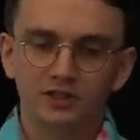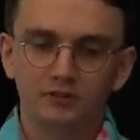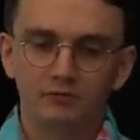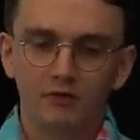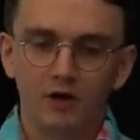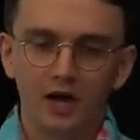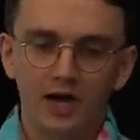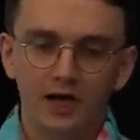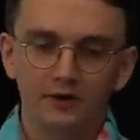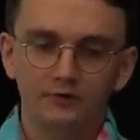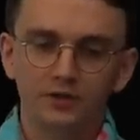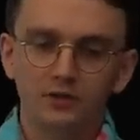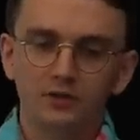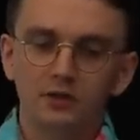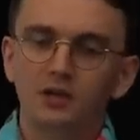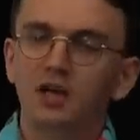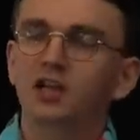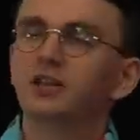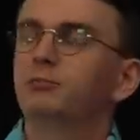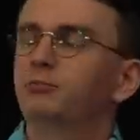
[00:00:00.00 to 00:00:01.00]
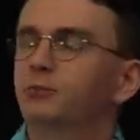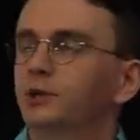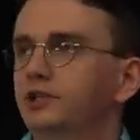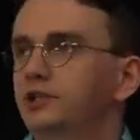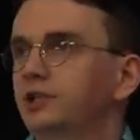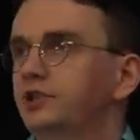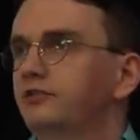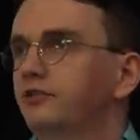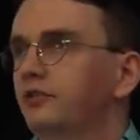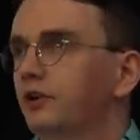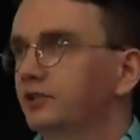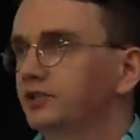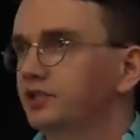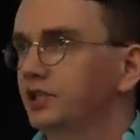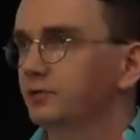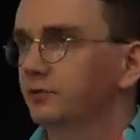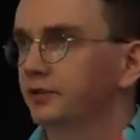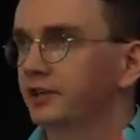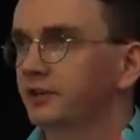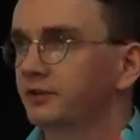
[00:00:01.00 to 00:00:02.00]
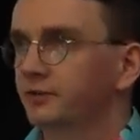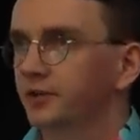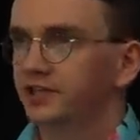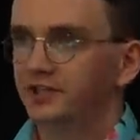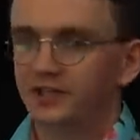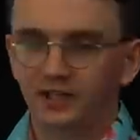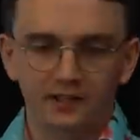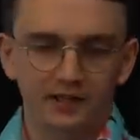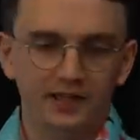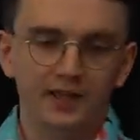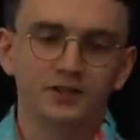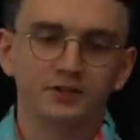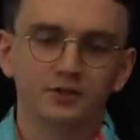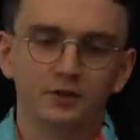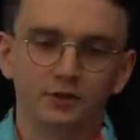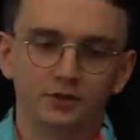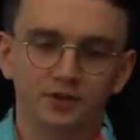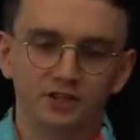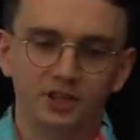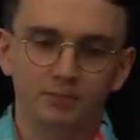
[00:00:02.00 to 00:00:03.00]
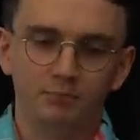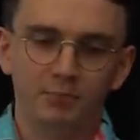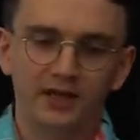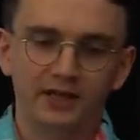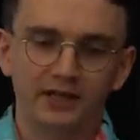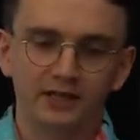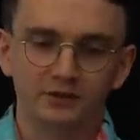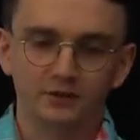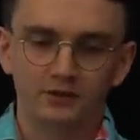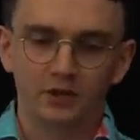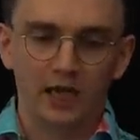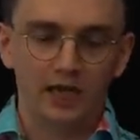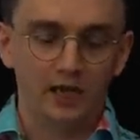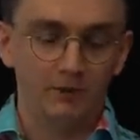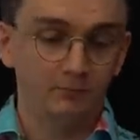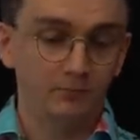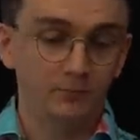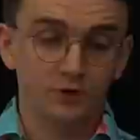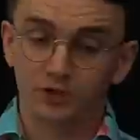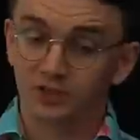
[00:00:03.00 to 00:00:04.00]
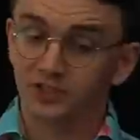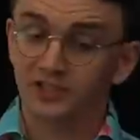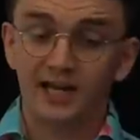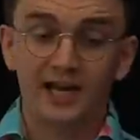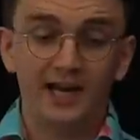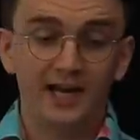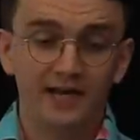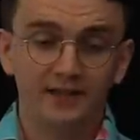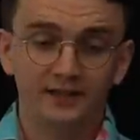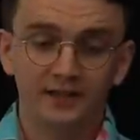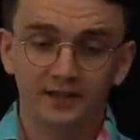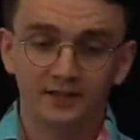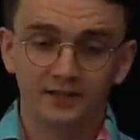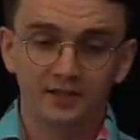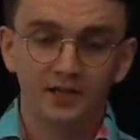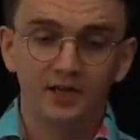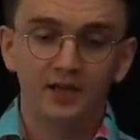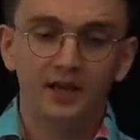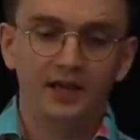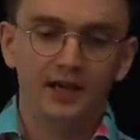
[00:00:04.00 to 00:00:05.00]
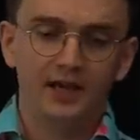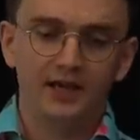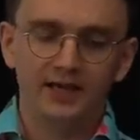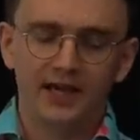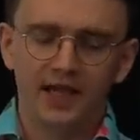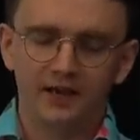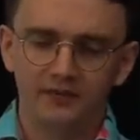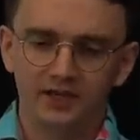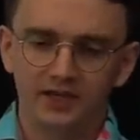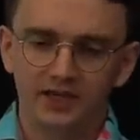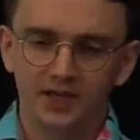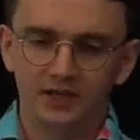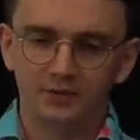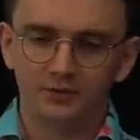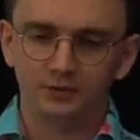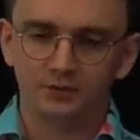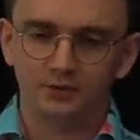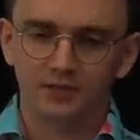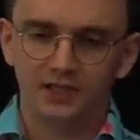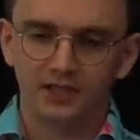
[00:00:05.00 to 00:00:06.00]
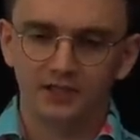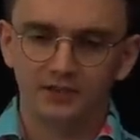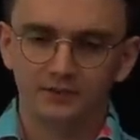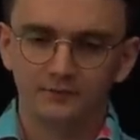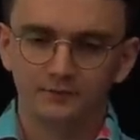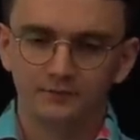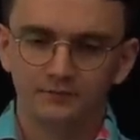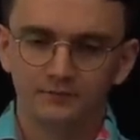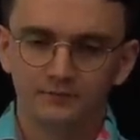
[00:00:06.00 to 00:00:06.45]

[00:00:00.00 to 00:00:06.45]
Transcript: had arrived and the British forces were increasingly exhausted by um, just tiredness and heavy casualties.